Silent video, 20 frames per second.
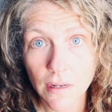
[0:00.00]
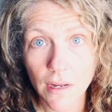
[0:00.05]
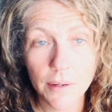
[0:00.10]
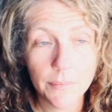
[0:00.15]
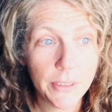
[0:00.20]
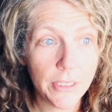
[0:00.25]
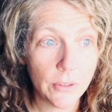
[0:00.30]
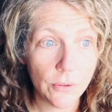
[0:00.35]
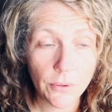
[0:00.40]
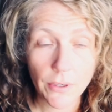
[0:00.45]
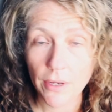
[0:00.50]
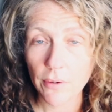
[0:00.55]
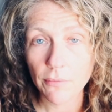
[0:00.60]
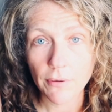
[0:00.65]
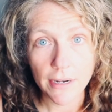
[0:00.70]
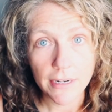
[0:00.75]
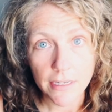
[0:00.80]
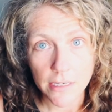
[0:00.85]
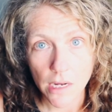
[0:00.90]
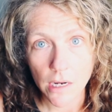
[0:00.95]
I mean, okay,
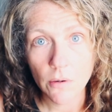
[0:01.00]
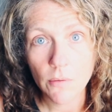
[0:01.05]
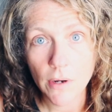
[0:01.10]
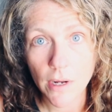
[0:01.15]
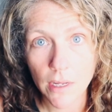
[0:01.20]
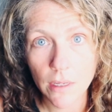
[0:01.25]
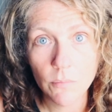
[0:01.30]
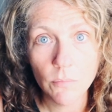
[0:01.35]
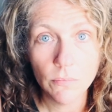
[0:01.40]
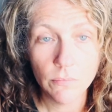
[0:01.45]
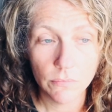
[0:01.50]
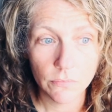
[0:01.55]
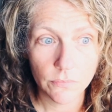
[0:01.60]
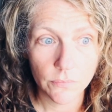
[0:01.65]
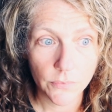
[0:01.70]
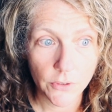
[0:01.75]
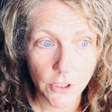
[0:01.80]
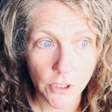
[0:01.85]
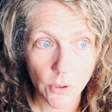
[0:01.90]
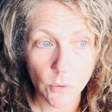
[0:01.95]
right now I'm,
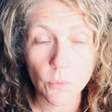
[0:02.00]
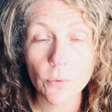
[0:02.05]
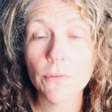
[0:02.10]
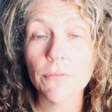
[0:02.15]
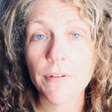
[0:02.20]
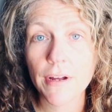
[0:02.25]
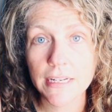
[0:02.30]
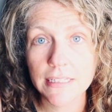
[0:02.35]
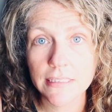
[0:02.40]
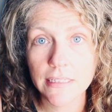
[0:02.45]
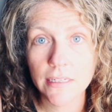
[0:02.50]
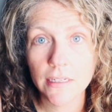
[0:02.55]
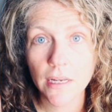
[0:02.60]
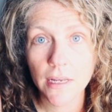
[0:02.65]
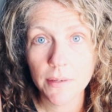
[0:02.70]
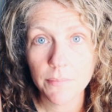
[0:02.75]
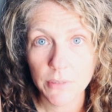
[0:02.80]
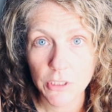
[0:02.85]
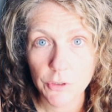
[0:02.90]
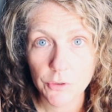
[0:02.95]
you know, revising
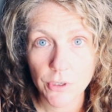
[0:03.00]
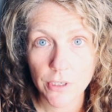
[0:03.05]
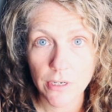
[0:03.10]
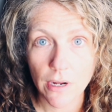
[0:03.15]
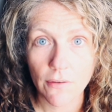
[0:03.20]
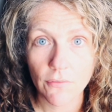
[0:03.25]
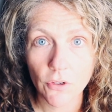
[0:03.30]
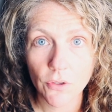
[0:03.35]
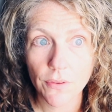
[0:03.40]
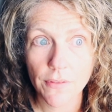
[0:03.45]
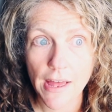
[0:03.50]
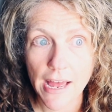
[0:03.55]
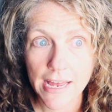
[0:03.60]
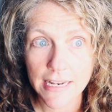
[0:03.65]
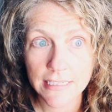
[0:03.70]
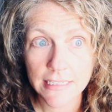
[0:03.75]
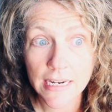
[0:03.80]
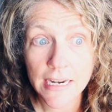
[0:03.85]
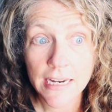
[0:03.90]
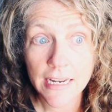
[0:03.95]
a mystery novel
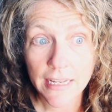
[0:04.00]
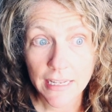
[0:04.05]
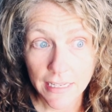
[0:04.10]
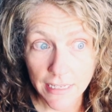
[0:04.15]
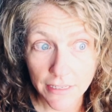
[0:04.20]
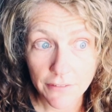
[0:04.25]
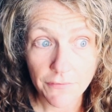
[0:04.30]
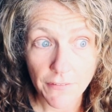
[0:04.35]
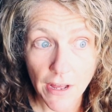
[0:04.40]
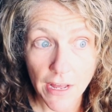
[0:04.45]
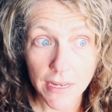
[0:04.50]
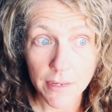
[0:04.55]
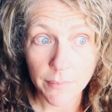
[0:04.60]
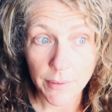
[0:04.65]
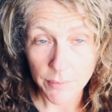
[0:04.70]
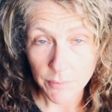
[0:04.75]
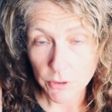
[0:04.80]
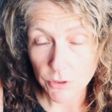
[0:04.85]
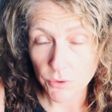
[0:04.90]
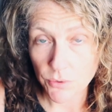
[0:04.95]
that if I am
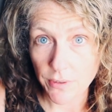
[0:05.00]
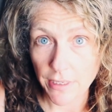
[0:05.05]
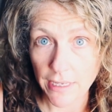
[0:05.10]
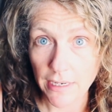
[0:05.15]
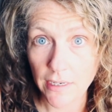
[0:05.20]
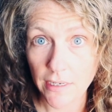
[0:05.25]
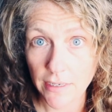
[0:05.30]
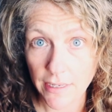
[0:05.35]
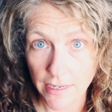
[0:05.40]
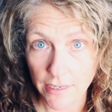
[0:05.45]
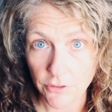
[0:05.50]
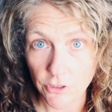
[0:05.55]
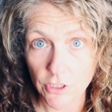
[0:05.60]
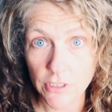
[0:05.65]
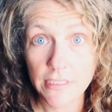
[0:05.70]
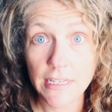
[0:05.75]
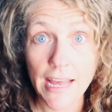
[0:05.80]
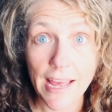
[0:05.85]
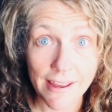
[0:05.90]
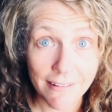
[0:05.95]
able to get an
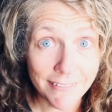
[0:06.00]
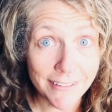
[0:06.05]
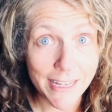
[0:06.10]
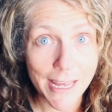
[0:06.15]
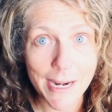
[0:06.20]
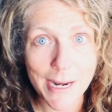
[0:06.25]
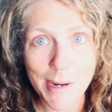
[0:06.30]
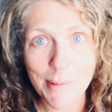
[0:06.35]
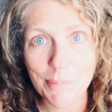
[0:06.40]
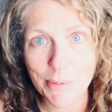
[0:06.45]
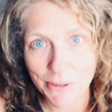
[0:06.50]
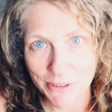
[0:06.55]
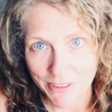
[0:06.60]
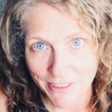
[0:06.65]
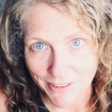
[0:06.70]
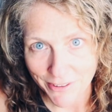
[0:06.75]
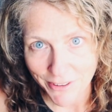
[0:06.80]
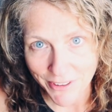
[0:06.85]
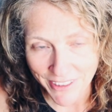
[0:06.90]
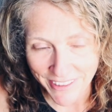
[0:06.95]
agent and get a book
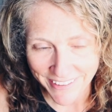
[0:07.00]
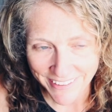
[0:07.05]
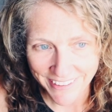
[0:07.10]
deal,